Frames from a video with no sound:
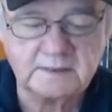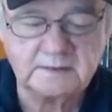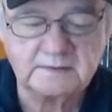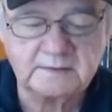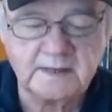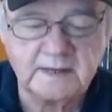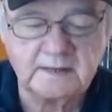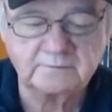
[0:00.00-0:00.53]
eight
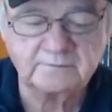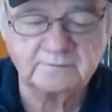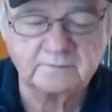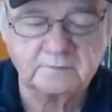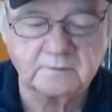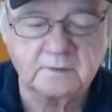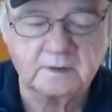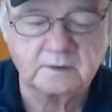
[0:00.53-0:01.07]
and a half
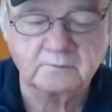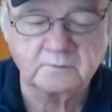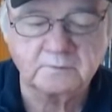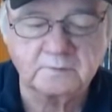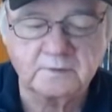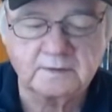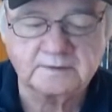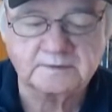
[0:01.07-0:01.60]
furlong
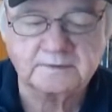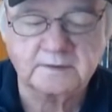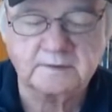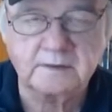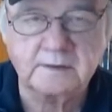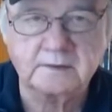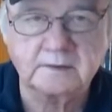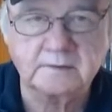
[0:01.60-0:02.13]
route test on
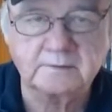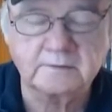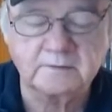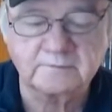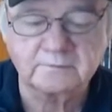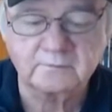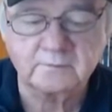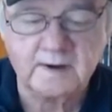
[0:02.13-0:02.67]
the inner
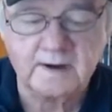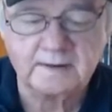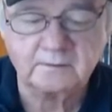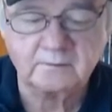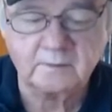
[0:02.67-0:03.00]
turf track,